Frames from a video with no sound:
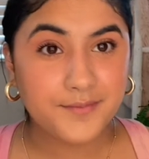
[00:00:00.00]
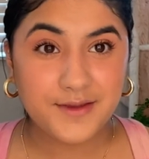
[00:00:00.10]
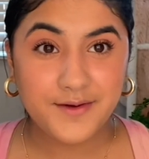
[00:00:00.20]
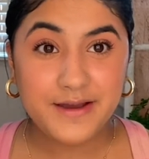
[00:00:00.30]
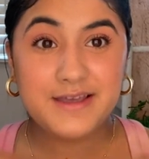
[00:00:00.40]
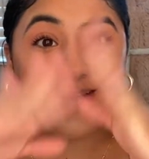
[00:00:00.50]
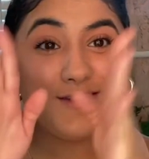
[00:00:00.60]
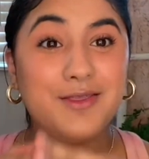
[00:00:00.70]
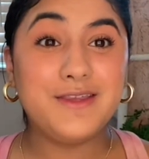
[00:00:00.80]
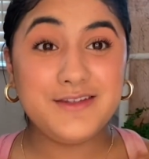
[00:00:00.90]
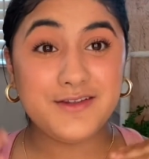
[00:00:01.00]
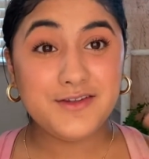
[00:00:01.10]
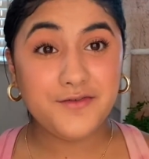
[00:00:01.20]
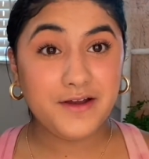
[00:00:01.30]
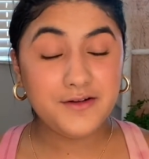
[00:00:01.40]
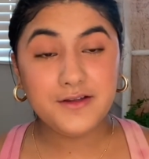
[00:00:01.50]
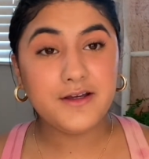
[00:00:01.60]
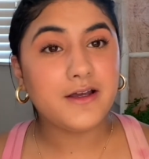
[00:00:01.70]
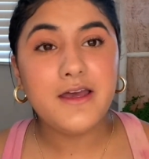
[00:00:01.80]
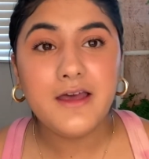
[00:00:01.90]
Okay, so this is the final
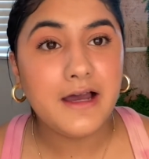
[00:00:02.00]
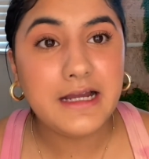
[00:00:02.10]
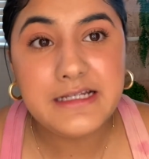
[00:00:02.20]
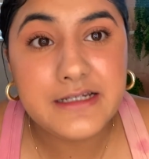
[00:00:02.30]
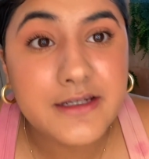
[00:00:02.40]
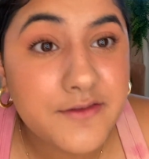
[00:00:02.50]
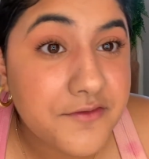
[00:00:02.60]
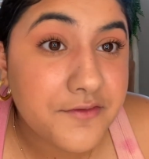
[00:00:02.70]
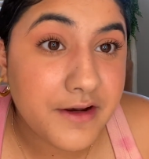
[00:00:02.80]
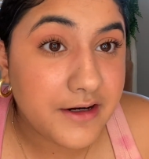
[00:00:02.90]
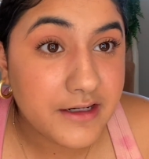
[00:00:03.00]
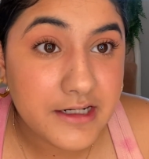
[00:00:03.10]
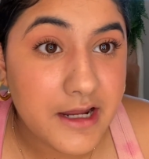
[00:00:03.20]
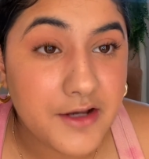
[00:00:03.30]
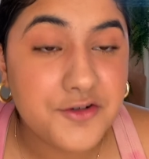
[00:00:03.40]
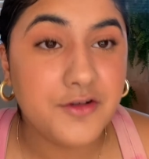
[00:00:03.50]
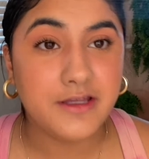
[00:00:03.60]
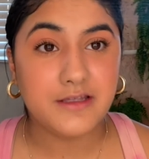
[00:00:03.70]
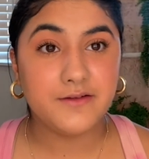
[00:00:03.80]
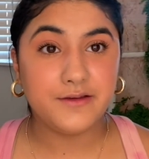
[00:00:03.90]
look. I did it very natural.
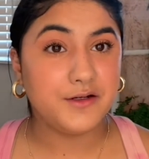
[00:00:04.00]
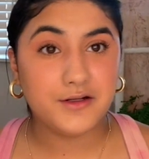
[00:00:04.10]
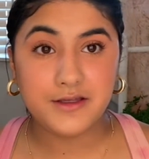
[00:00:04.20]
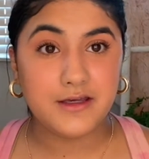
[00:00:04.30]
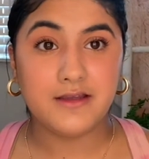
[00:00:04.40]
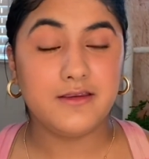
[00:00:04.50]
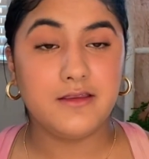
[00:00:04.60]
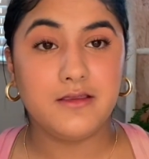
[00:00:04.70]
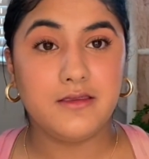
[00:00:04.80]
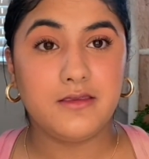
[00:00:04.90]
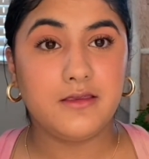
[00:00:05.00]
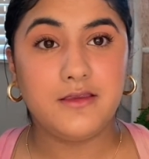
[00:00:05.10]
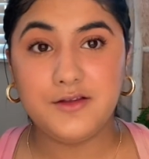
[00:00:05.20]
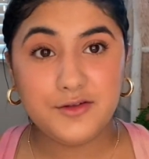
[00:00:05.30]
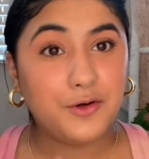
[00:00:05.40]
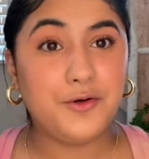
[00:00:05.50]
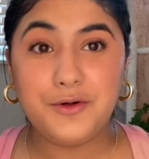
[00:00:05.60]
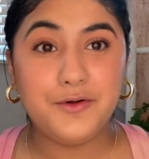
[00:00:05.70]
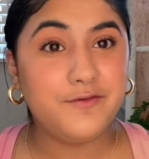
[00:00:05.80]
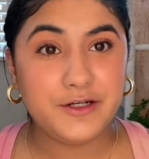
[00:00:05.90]
Like, literally this
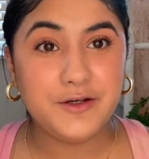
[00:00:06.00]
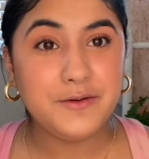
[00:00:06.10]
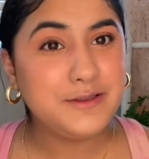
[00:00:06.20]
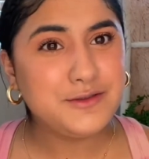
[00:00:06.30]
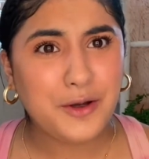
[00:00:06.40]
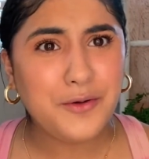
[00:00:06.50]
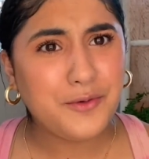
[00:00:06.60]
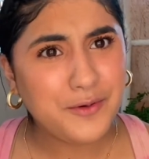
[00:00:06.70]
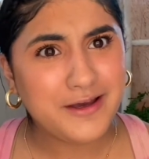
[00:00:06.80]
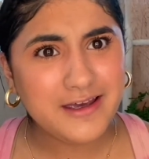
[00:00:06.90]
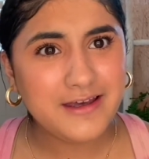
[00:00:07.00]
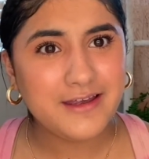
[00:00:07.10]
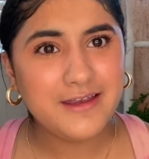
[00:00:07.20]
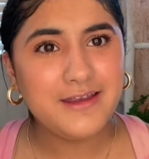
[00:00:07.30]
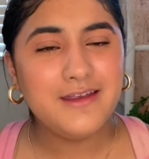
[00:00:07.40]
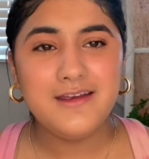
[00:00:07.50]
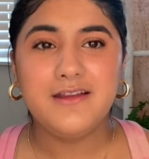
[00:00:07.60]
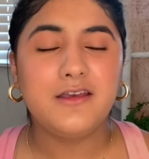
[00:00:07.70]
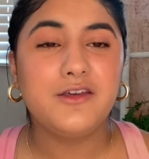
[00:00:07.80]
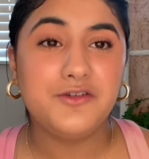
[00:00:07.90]
whole video is so quick.
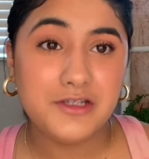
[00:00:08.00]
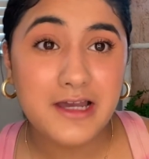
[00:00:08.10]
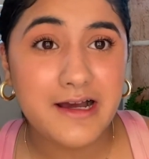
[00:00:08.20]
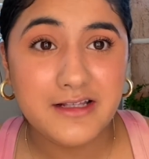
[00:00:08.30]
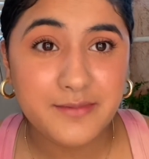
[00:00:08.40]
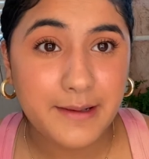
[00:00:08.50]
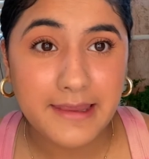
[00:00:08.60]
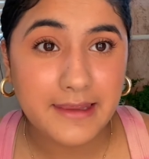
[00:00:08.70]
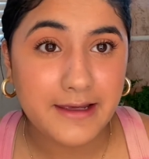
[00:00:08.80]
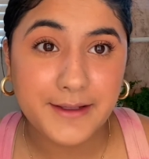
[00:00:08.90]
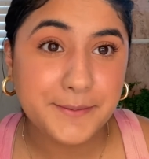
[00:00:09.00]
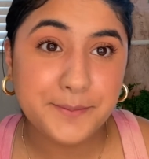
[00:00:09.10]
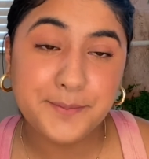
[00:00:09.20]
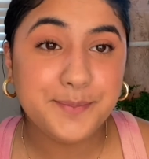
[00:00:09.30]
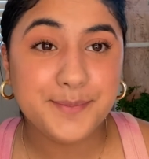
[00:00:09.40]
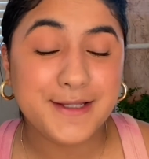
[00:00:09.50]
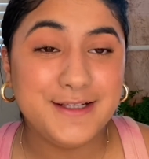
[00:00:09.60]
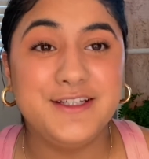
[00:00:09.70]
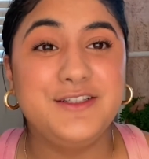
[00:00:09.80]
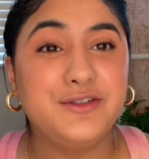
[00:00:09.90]
Like, usually I spend like at
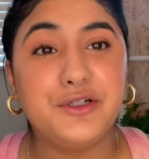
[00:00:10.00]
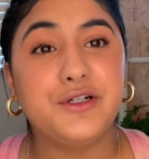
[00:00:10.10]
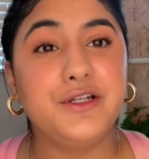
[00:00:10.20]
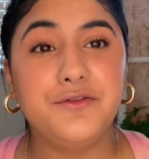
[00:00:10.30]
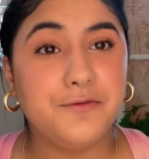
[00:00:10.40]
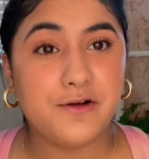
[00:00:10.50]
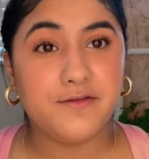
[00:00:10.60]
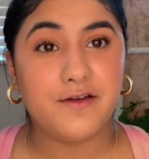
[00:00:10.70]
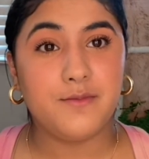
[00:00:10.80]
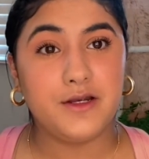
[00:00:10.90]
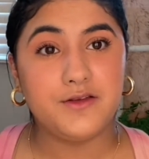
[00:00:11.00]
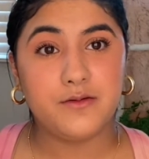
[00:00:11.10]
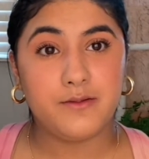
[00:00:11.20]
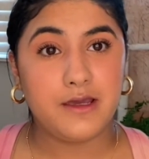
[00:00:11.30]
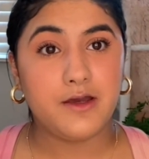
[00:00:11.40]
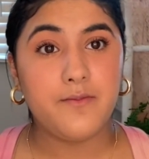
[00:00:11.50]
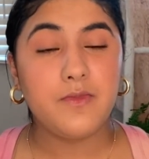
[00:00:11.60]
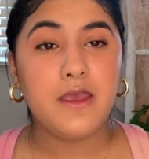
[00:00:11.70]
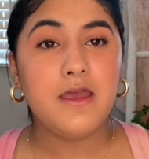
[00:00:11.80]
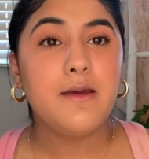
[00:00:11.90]
least 30 to 45 minutes on my makeup,
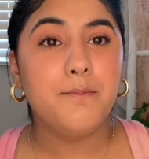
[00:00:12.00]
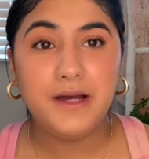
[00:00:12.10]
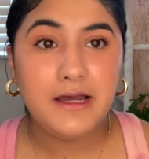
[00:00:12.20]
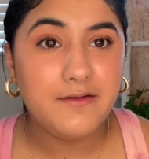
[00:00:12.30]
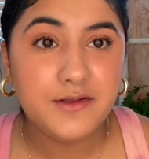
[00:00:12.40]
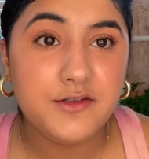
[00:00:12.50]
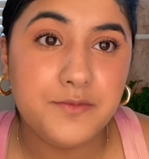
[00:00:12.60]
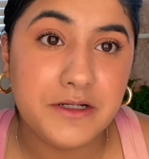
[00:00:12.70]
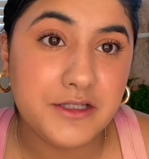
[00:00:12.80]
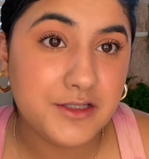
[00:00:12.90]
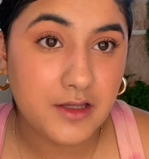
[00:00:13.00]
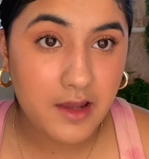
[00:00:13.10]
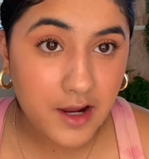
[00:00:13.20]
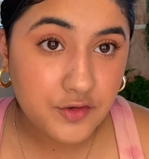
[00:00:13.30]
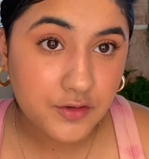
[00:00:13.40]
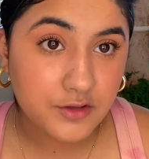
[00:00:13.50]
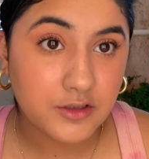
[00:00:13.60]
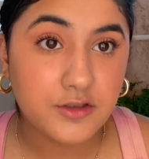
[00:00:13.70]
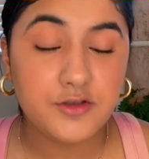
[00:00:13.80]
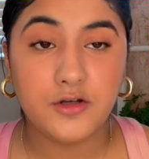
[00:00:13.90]
but I've been super into the natural
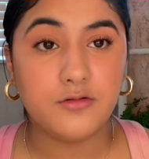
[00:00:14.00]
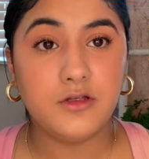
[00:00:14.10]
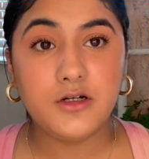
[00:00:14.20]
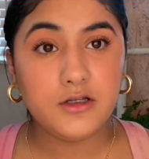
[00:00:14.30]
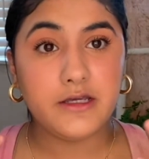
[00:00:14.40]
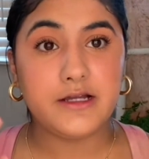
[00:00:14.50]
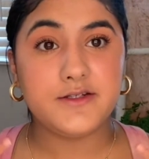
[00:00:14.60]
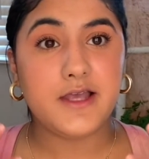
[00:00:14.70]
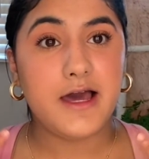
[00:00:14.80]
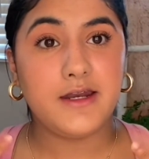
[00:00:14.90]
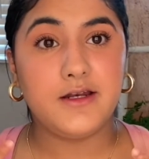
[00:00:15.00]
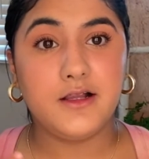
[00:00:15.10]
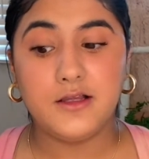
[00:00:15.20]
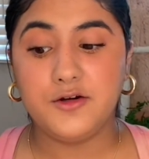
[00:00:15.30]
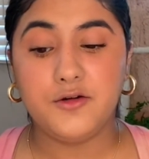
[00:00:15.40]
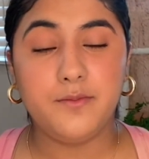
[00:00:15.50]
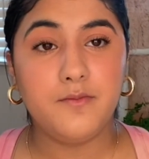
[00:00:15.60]
look, so literally I just added a little